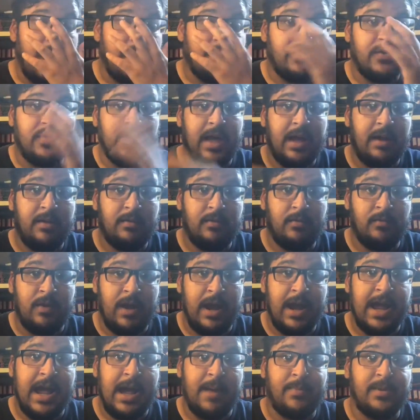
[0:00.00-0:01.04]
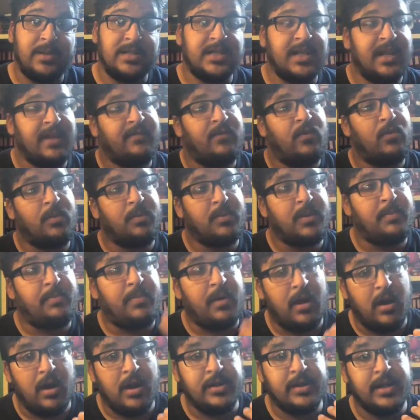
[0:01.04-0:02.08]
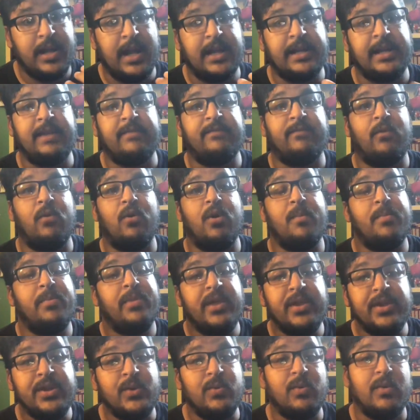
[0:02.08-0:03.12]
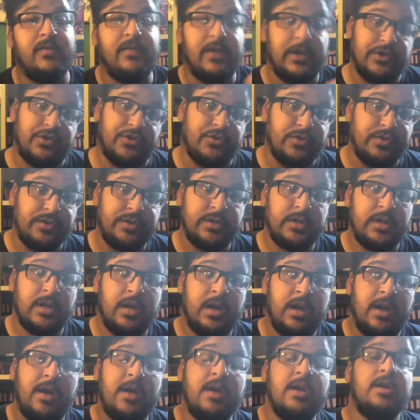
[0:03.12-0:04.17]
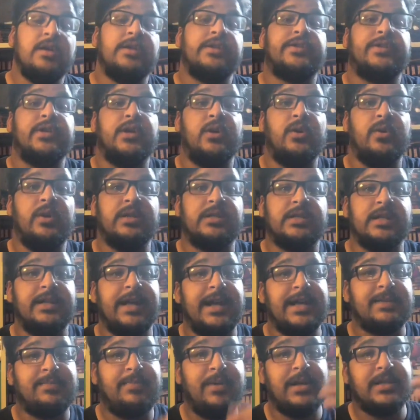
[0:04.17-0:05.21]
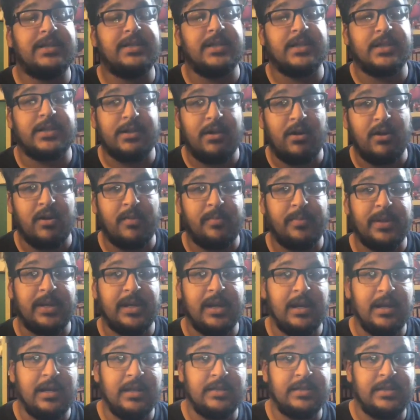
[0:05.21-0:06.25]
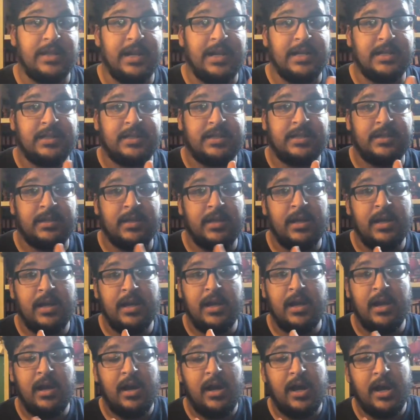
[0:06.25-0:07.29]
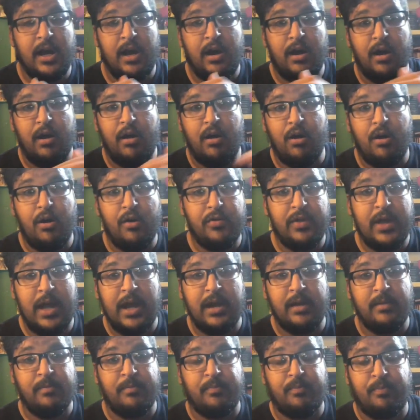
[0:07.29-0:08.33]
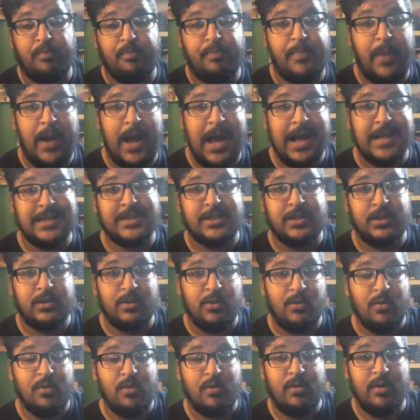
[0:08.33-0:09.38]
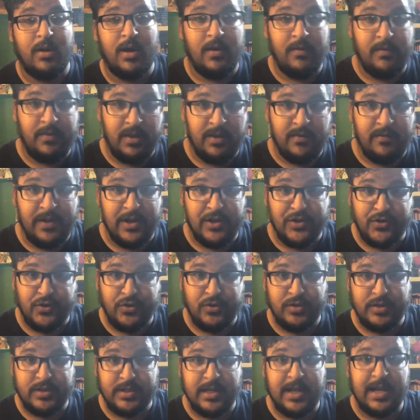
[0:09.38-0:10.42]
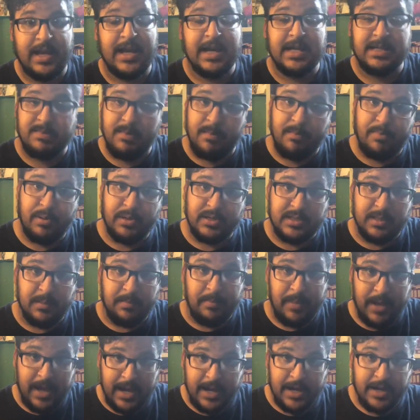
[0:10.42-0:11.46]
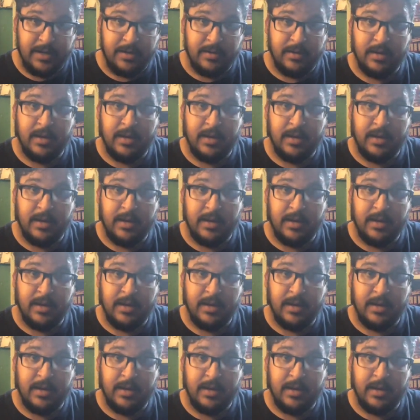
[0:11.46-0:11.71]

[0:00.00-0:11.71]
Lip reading: after that riot happens, and they form the bond and they form the New Avengers. So it's a nice place to start because it's all that past lore of the Avengers has been put to bed